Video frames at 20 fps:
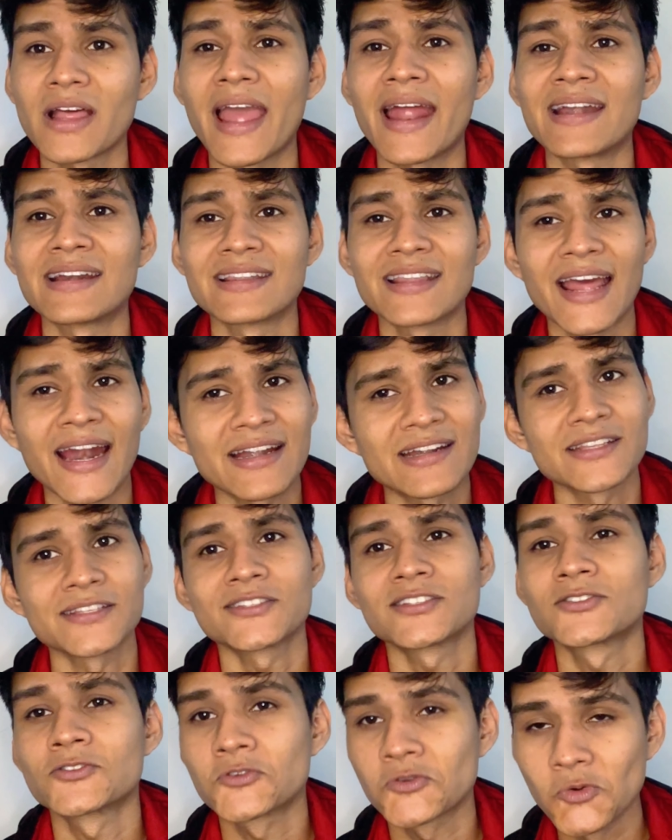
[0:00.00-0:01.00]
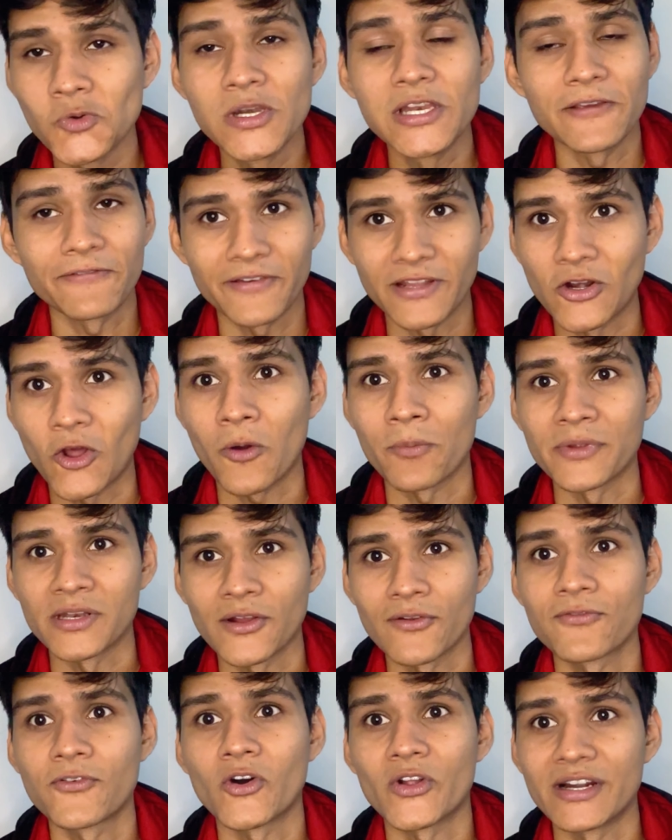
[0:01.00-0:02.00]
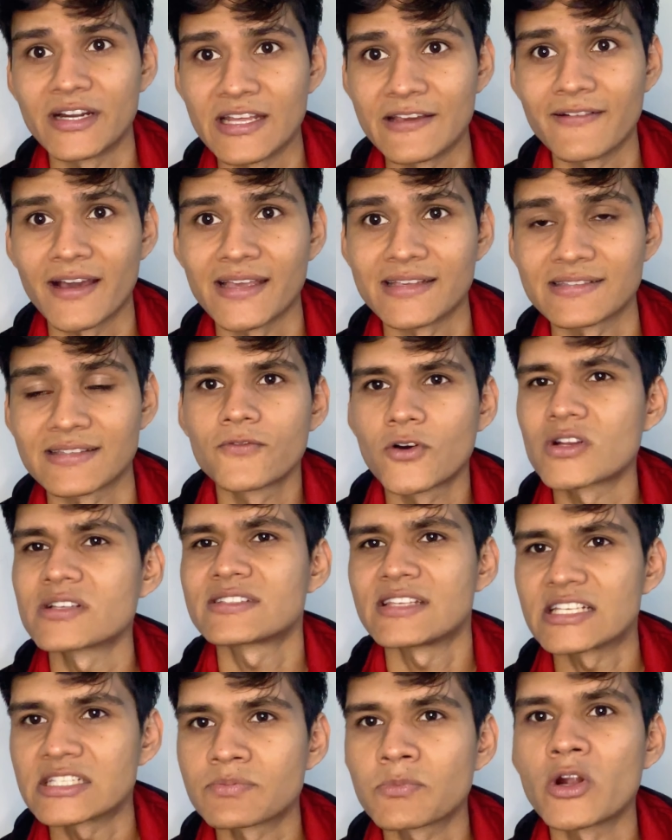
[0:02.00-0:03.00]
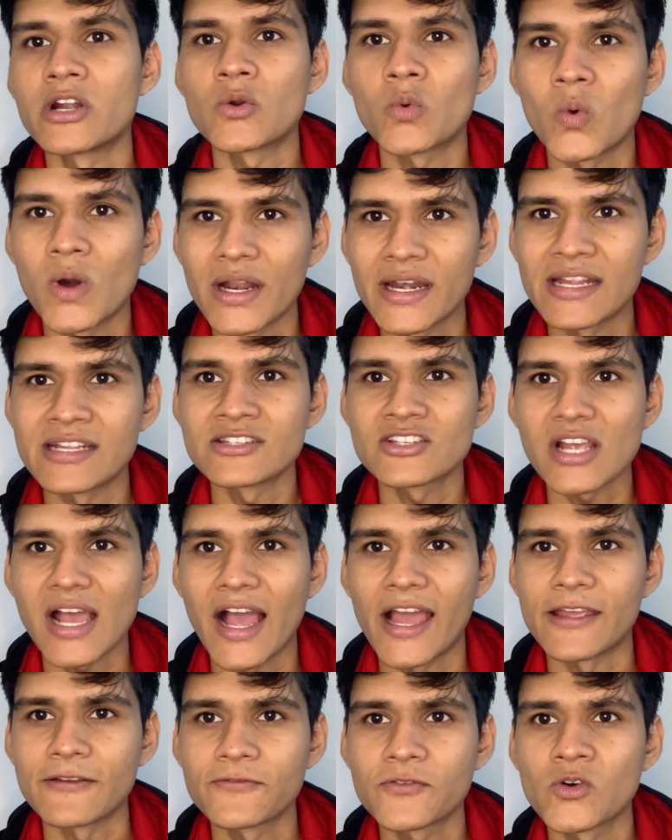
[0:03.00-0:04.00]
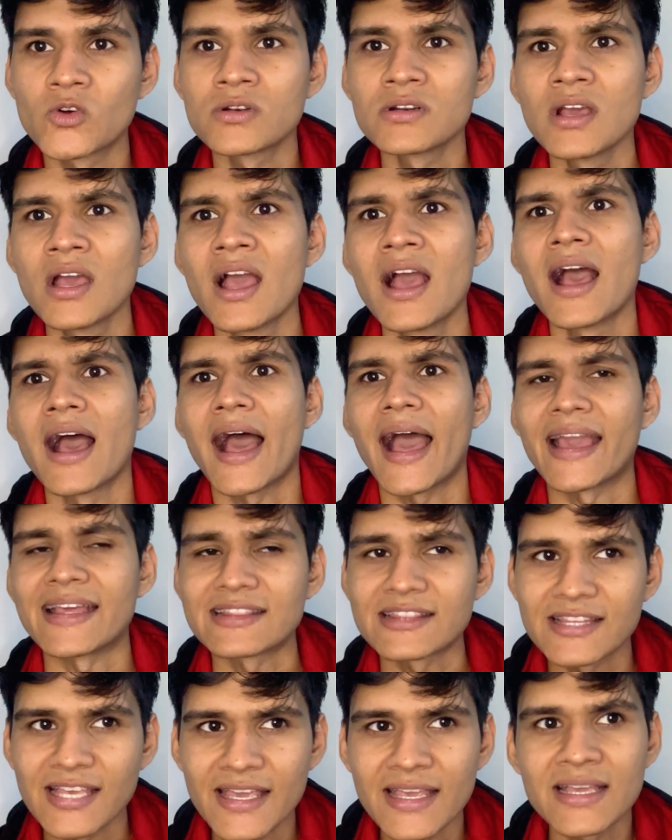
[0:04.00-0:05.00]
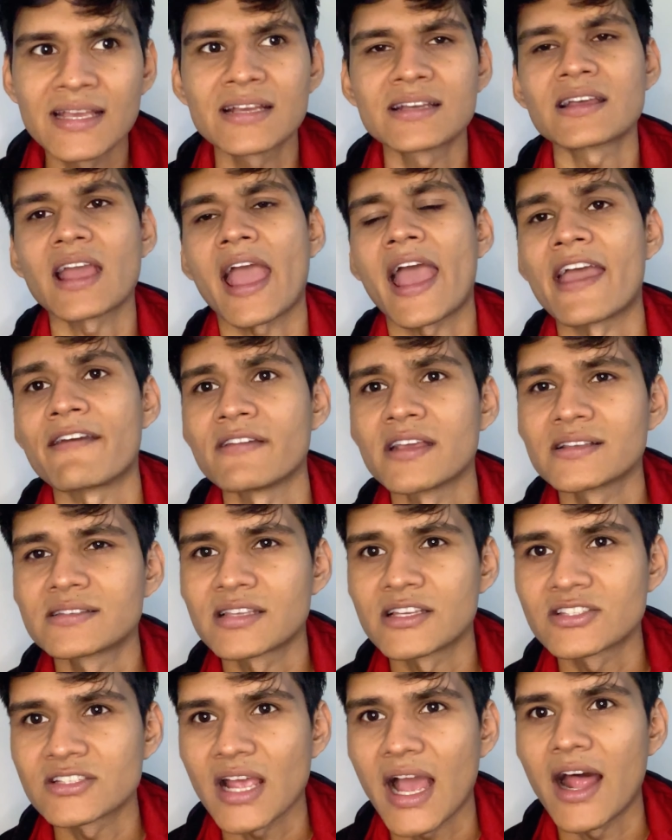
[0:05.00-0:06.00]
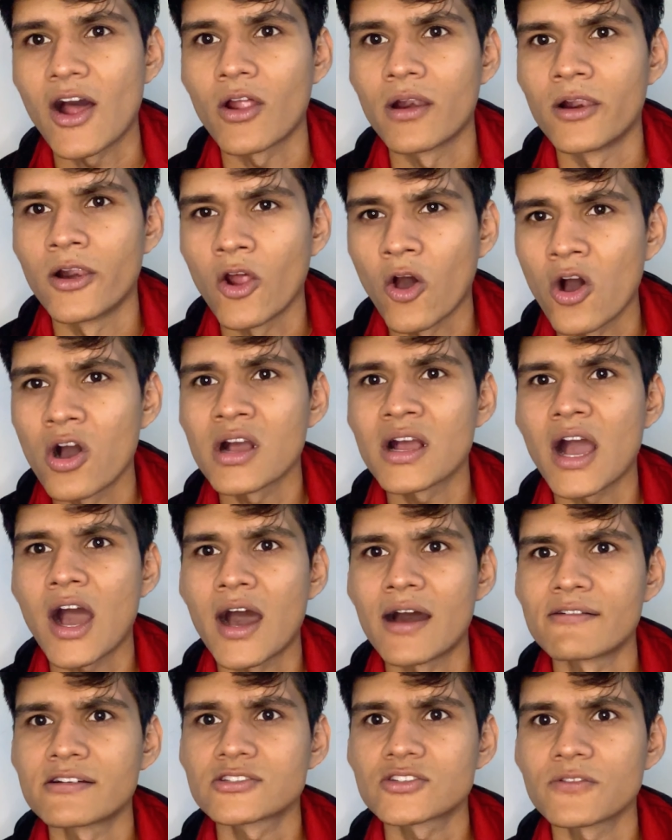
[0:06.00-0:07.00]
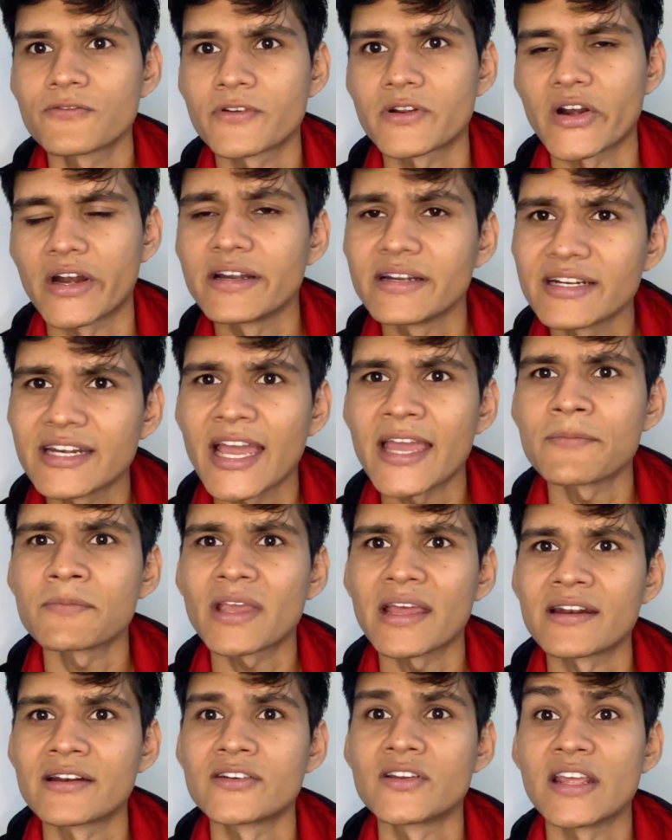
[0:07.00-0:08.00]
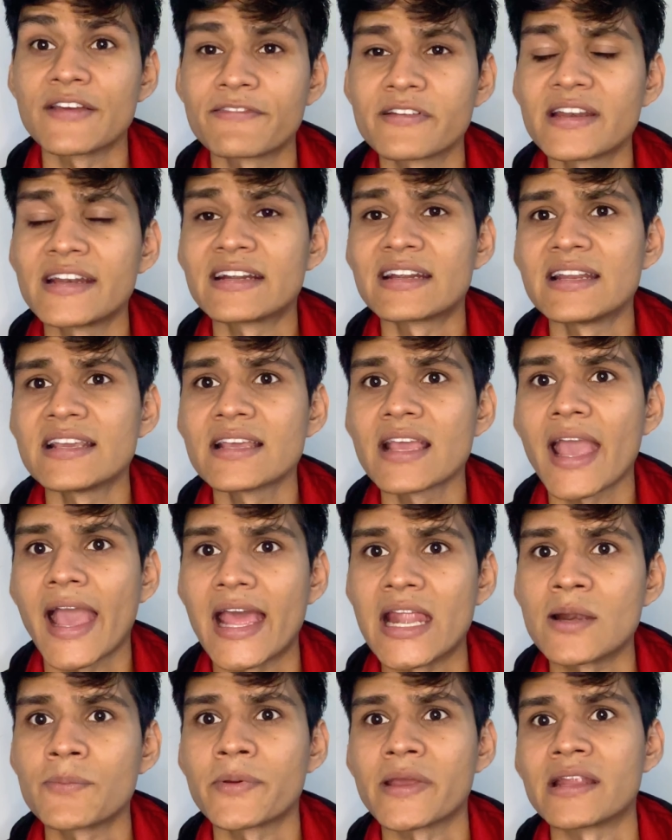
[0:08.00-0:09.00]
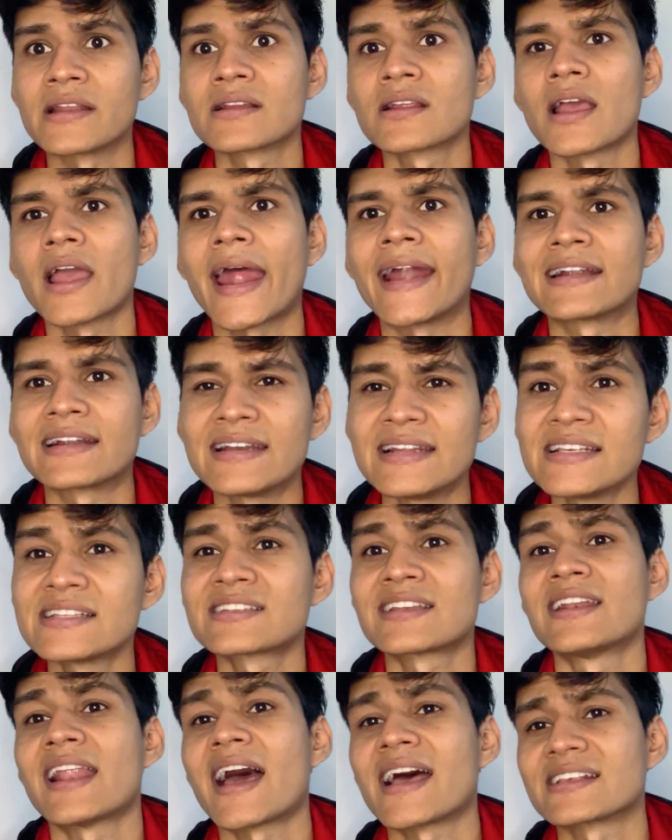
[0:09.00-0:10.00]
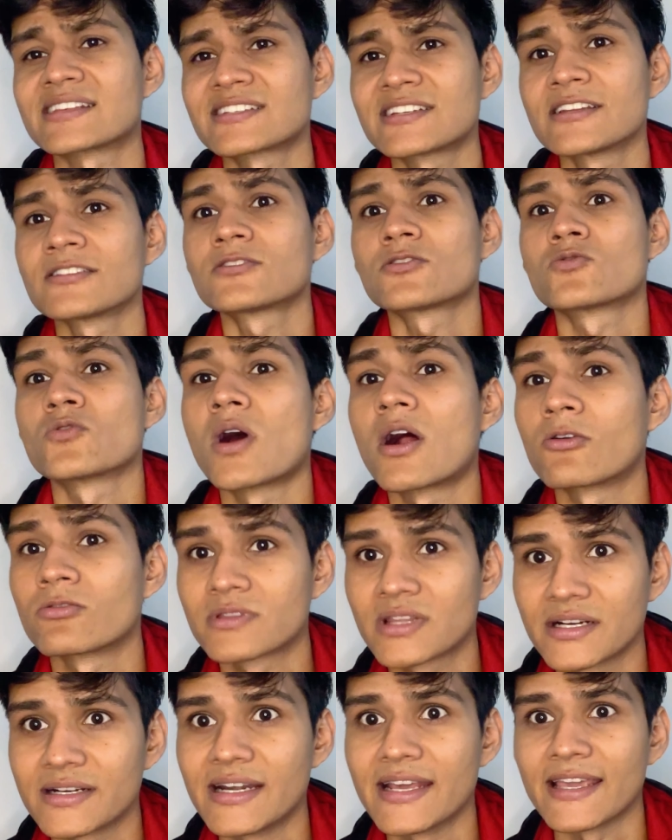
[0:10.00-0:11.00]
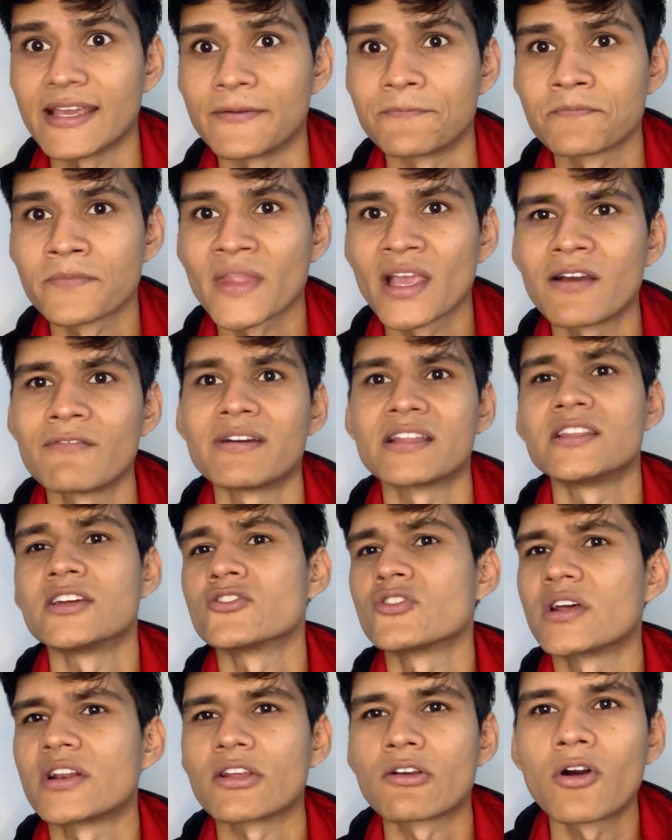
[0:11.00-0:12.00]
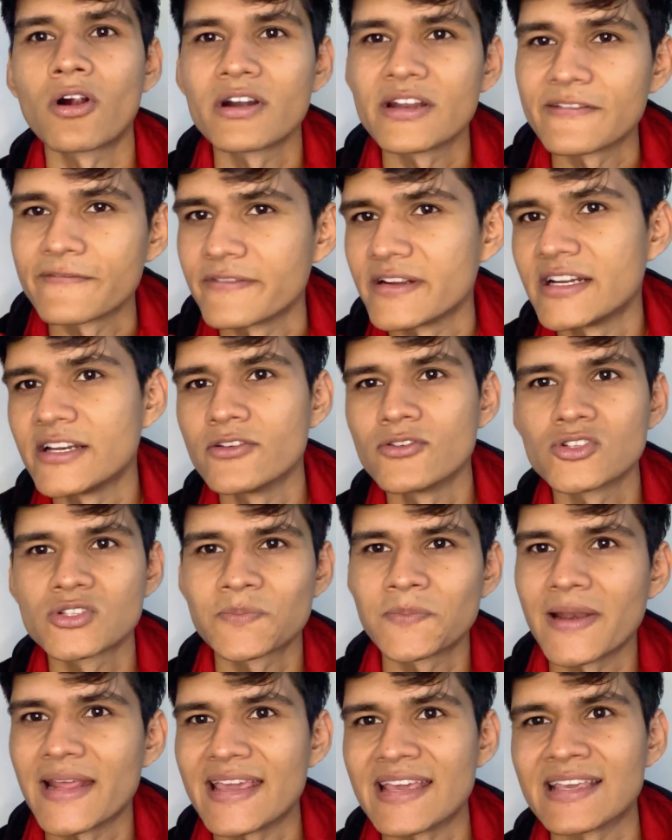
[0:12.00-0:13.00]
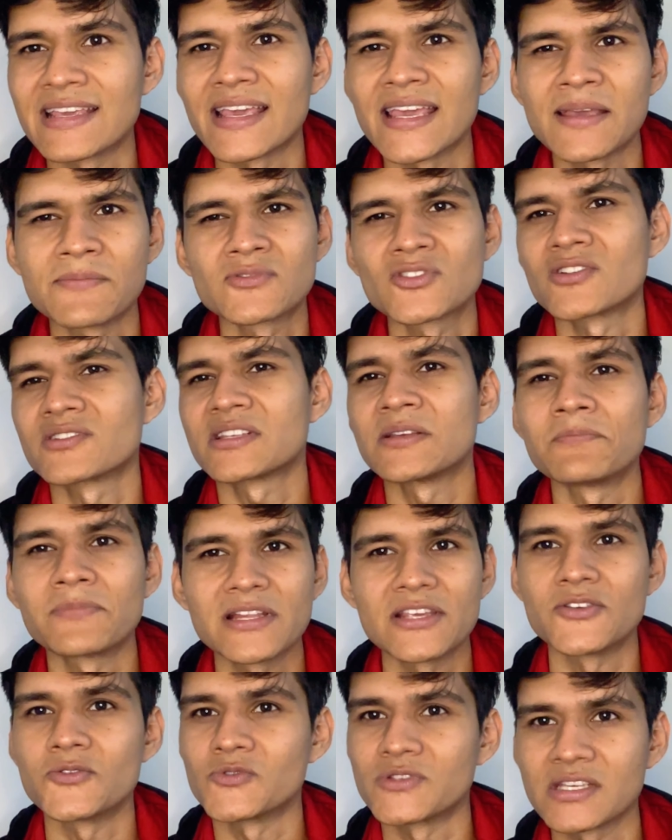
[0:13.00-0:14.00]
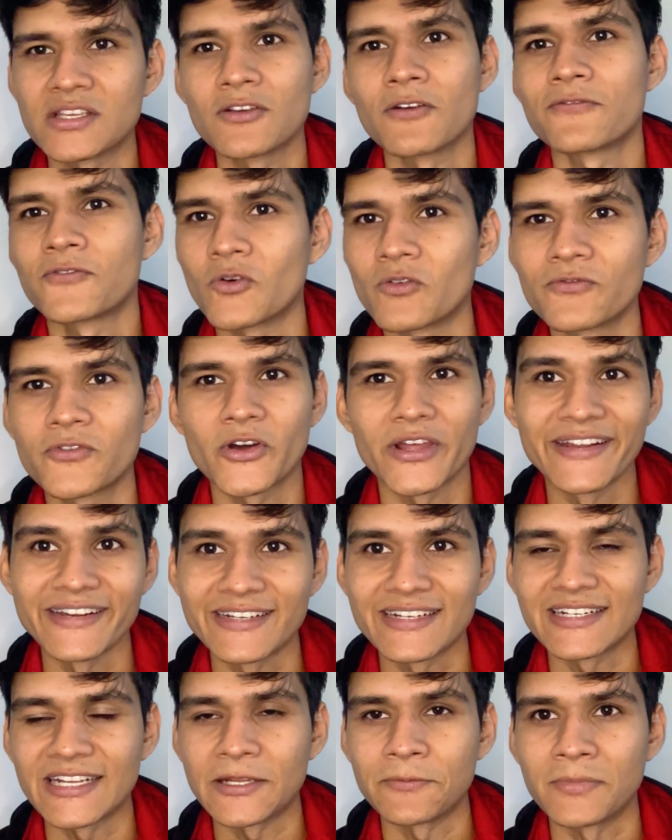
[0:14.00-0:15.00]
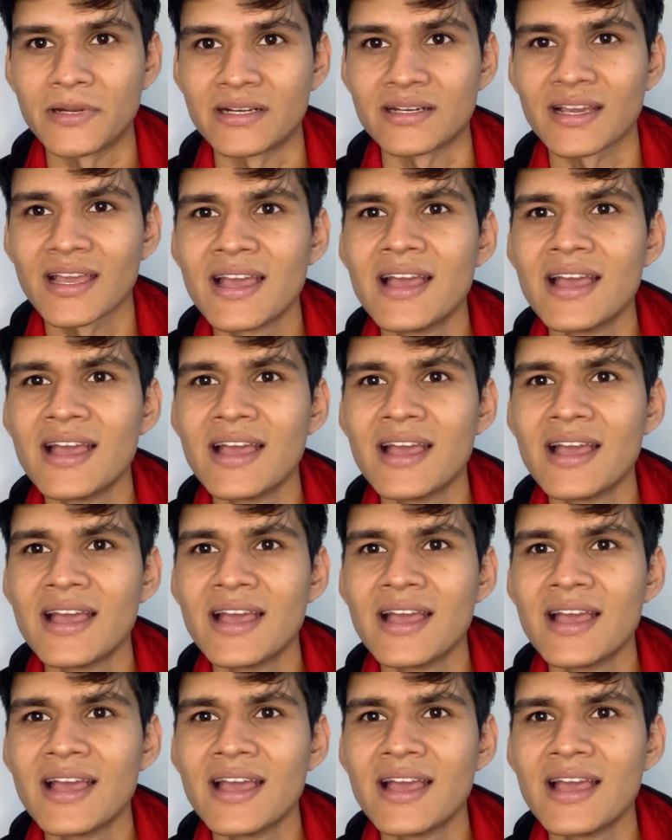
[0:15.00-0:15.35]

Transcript: and that is truly phenomenal for a device. For a 6.1-inch iPhone, I think having such long hours of runtime can definitely help in at least lasting throughout the day, whether you are recording videos, playing games, or simply using your phone for entertainment.